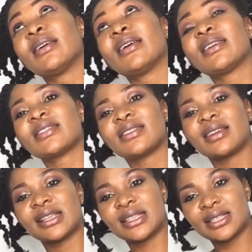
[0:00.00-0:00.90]
as you can
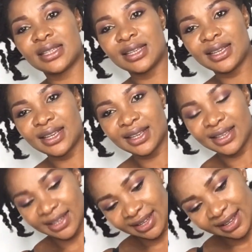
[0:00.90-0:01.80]
see,
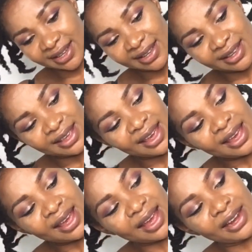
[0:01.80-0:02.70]

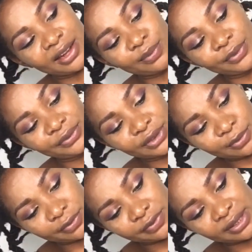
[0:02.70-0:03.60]
I removed some
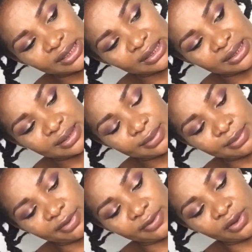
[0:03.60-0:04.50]
of it
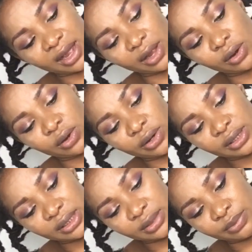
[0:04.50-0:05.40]
before I coiled
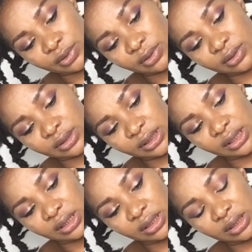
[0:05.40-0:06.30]
it because the
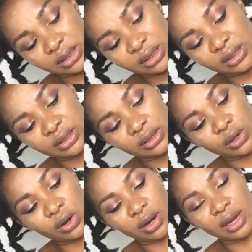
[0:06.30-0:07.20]

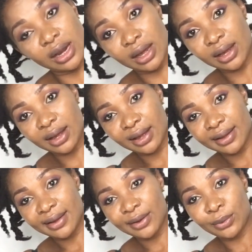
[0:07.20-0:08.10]
coiler
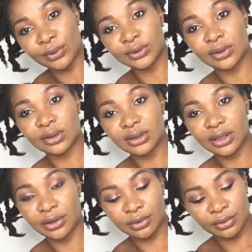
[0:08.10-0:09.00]
was not
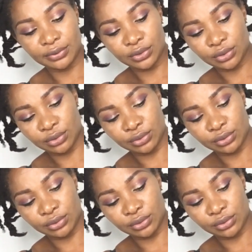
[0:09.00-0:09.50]
enough, so